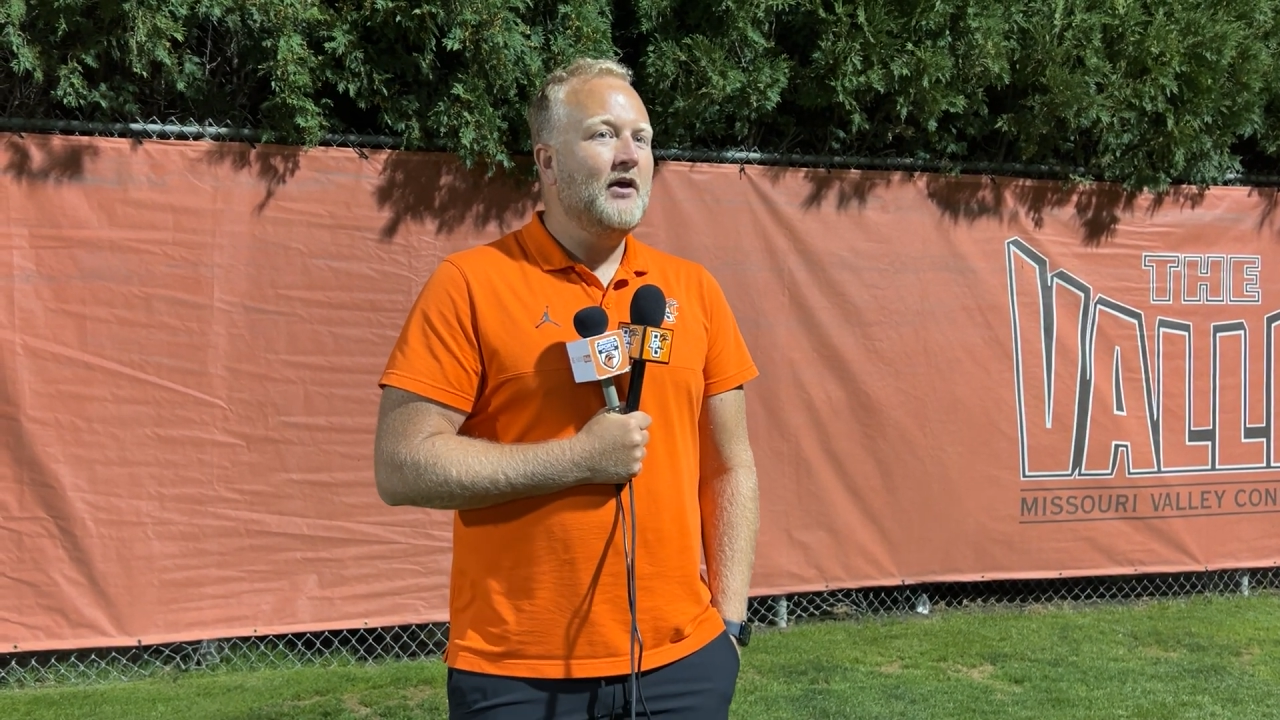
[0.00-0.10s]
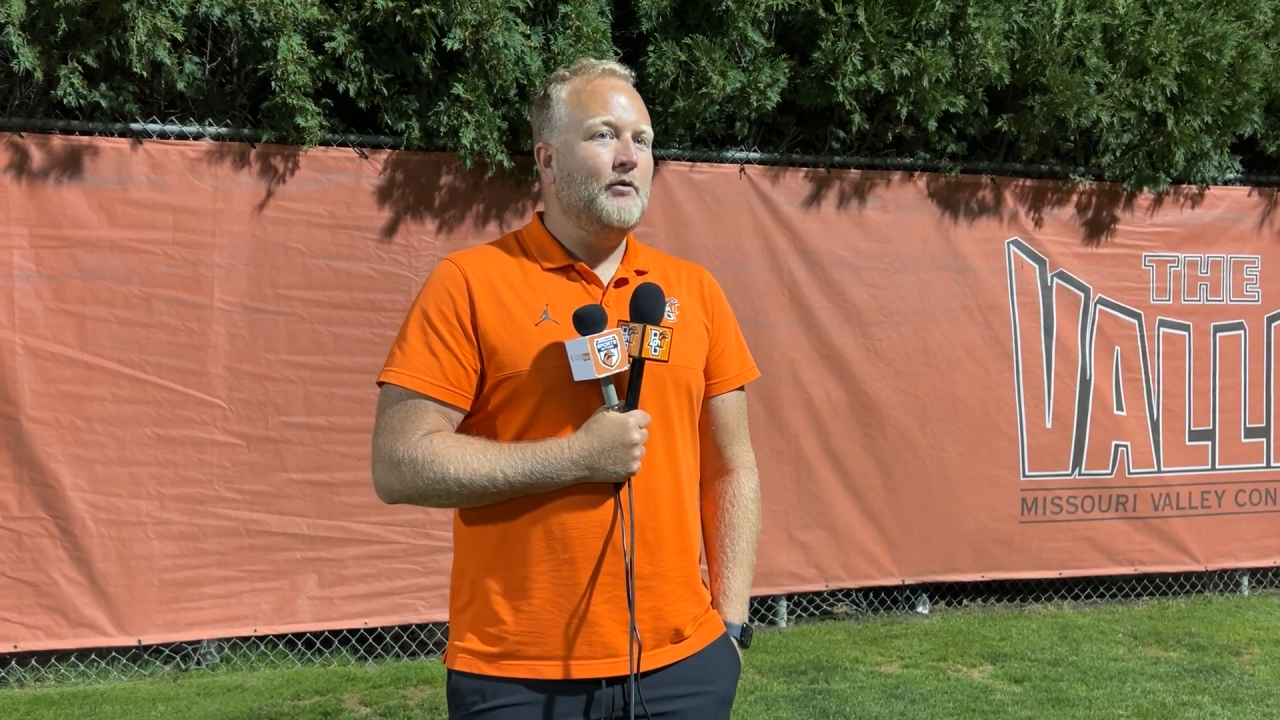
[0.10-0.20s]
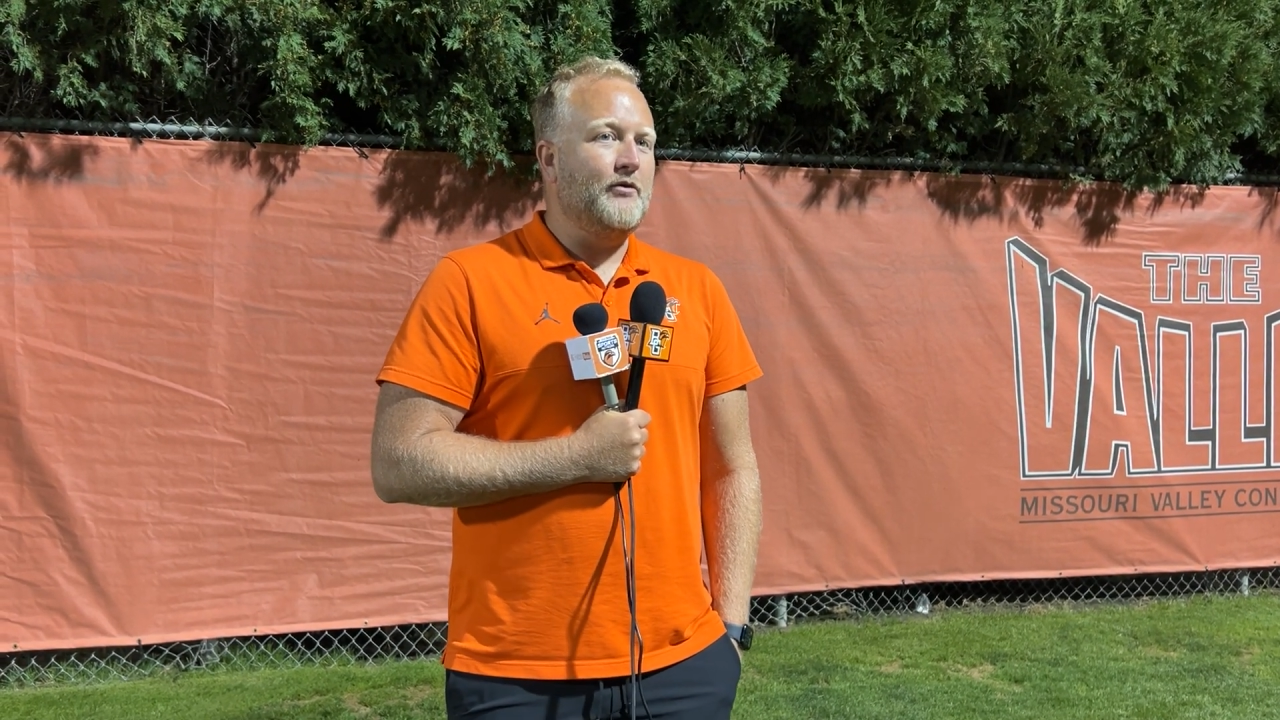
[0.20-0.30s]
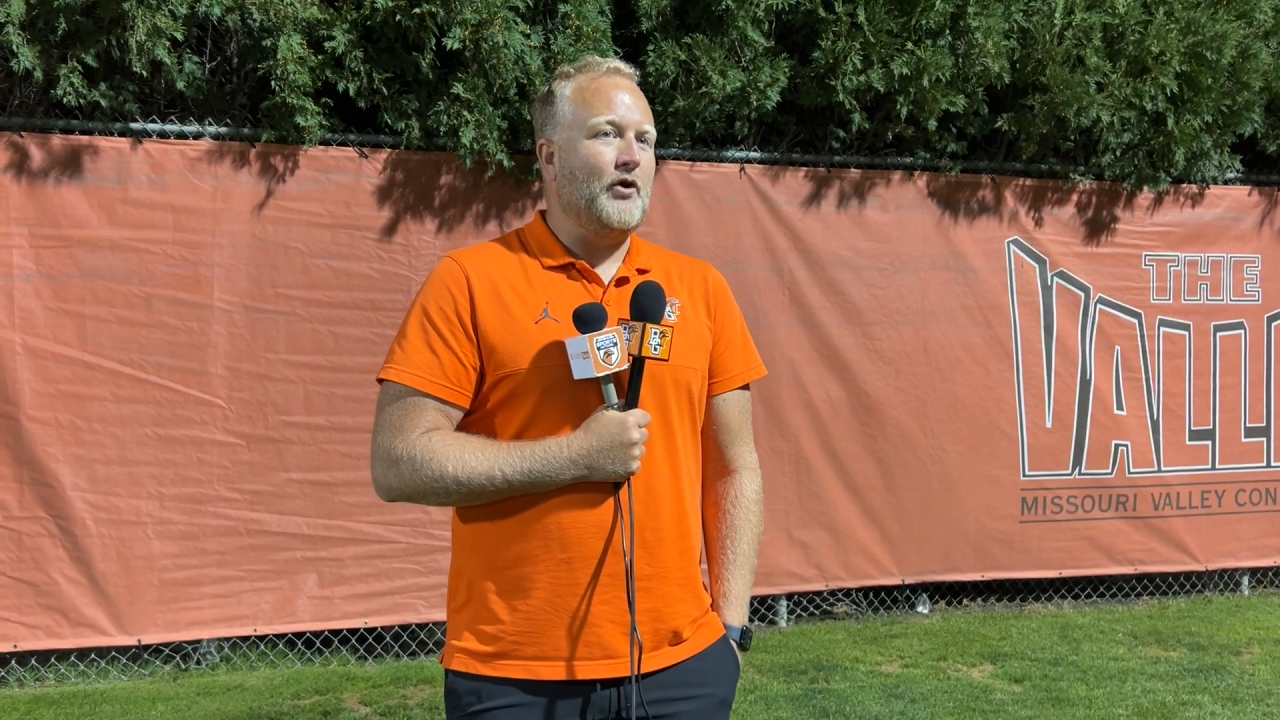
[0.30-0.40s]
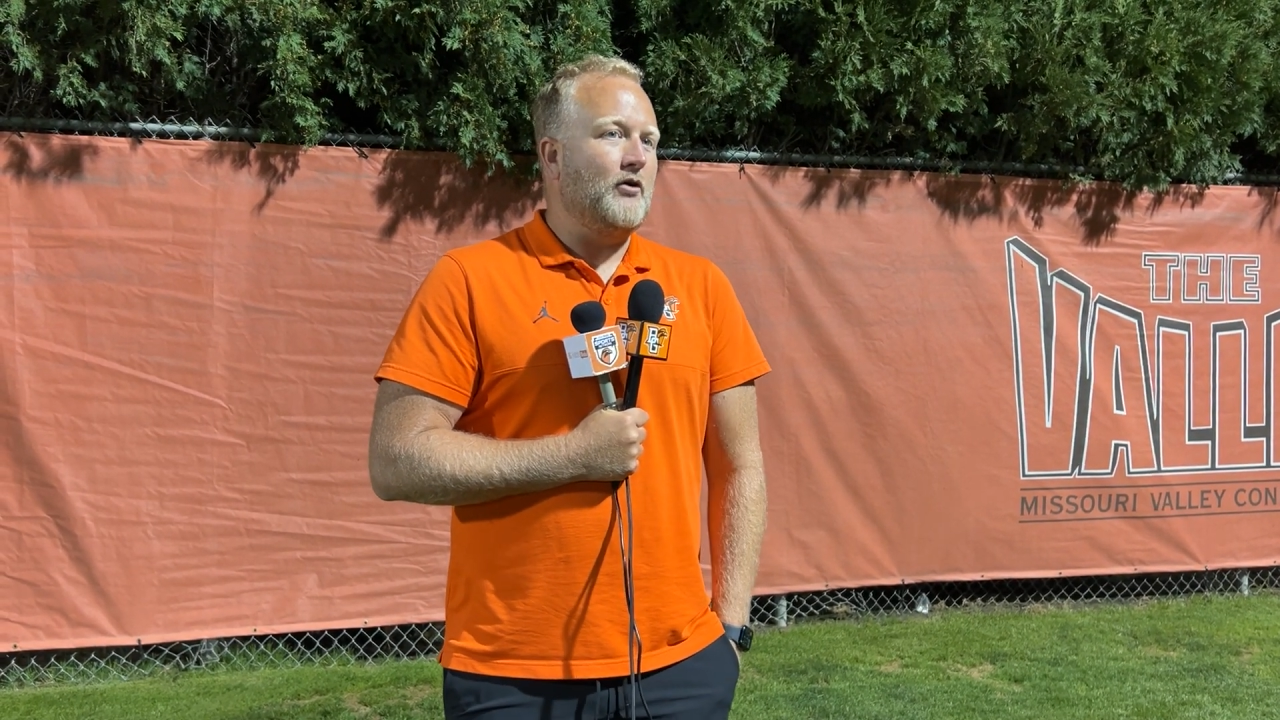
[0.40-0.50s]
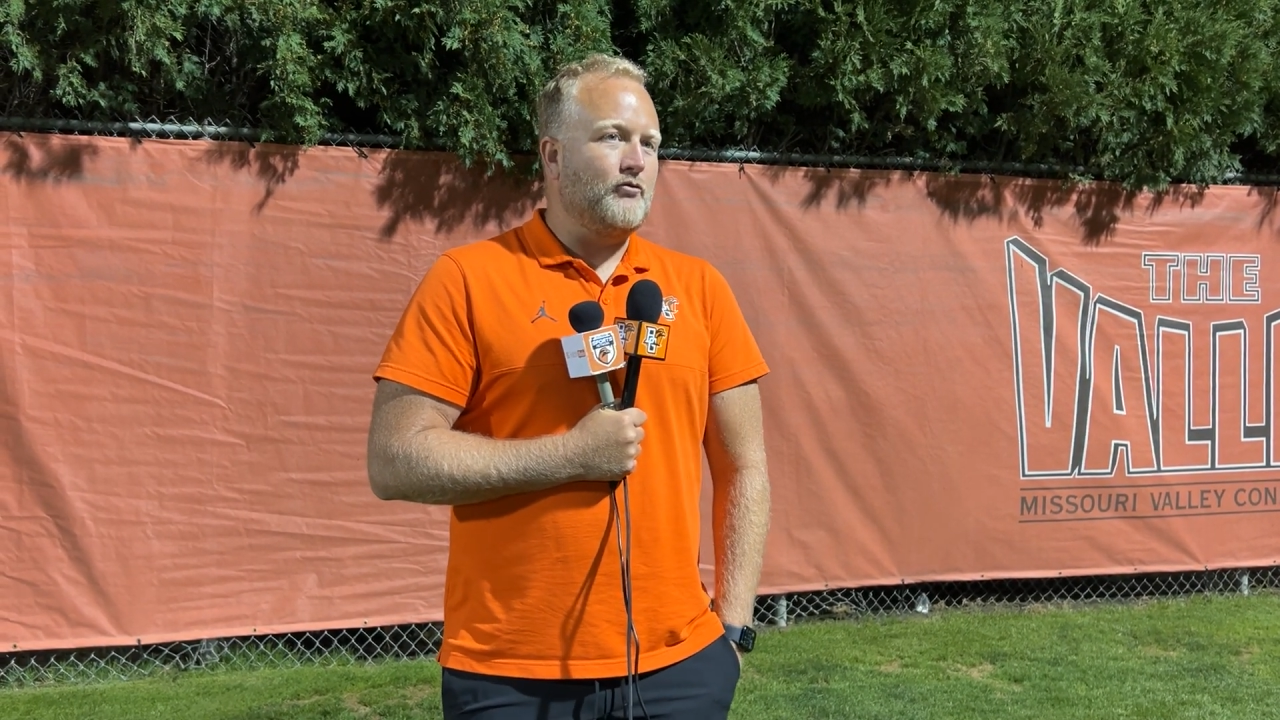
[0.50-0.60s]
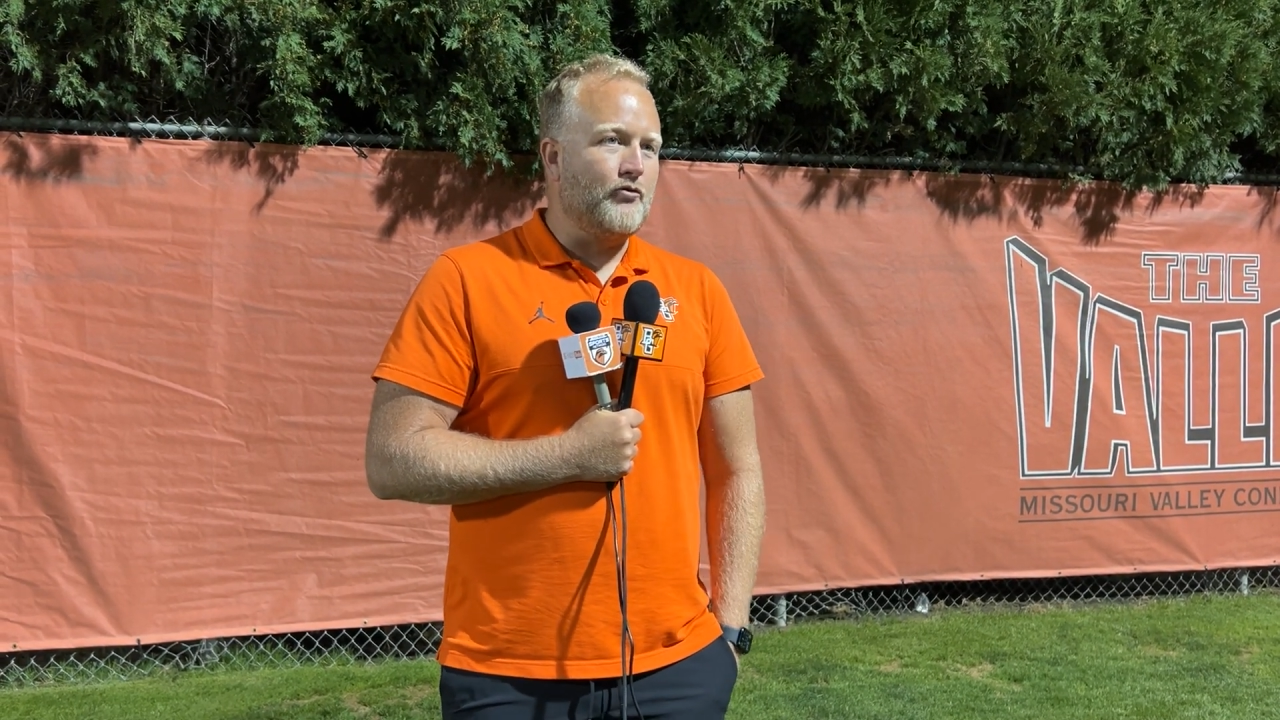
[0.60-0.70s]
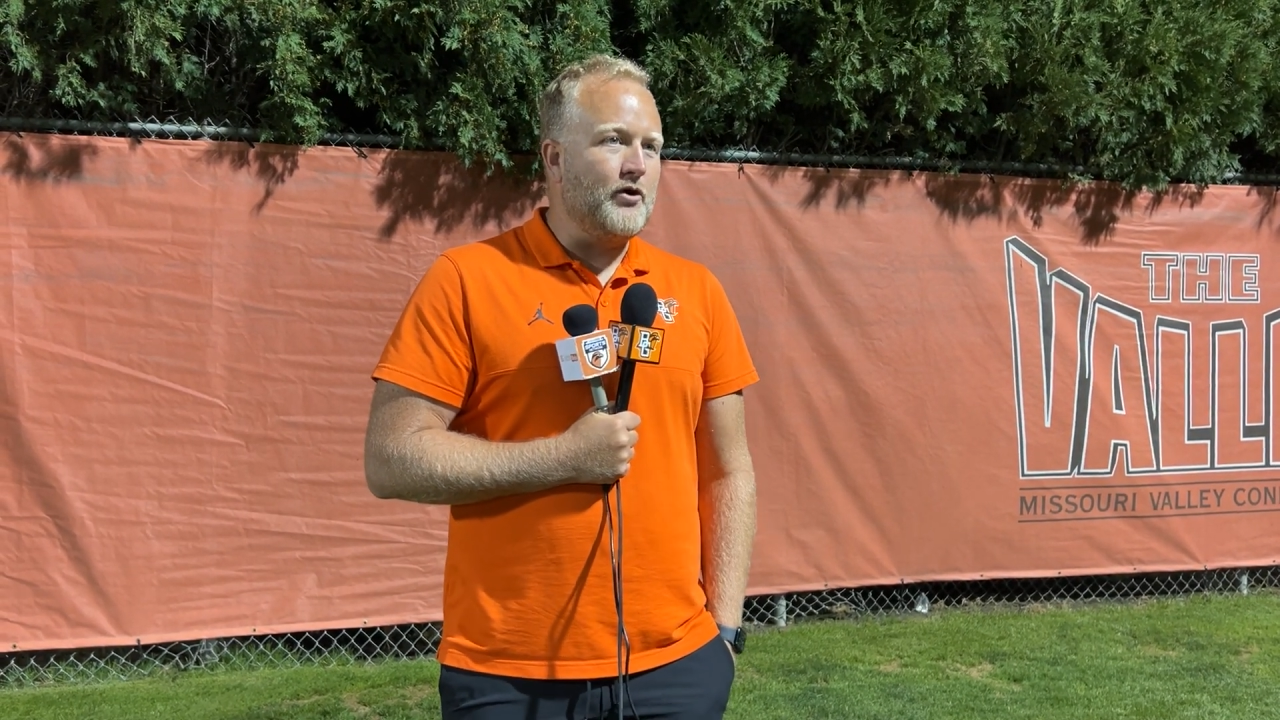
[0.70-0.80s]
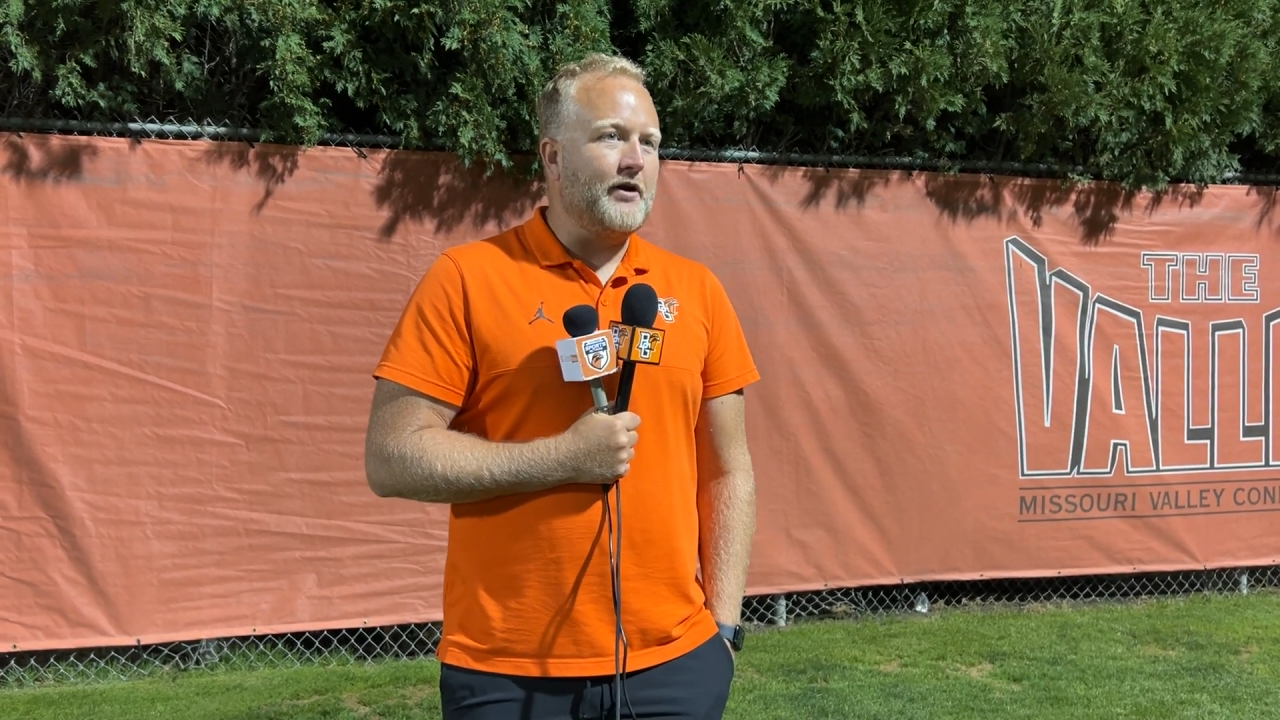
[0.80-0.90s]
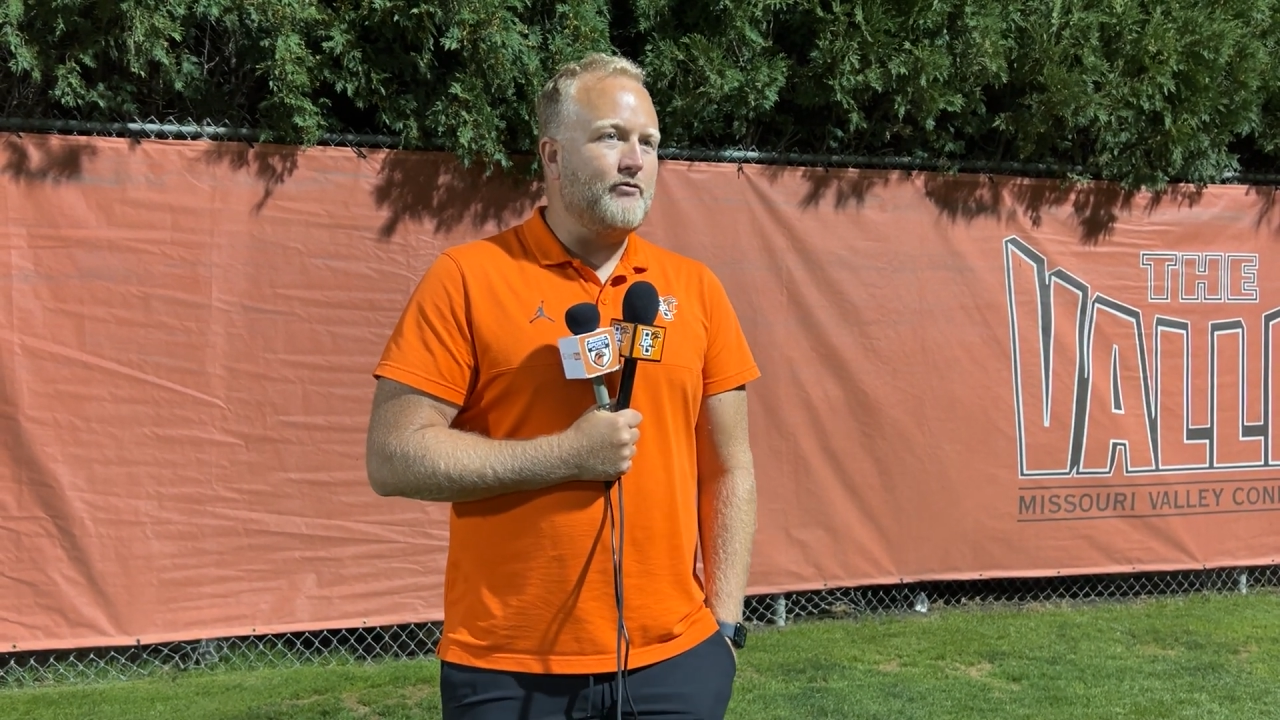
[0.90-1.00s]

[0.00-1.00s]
we've got really,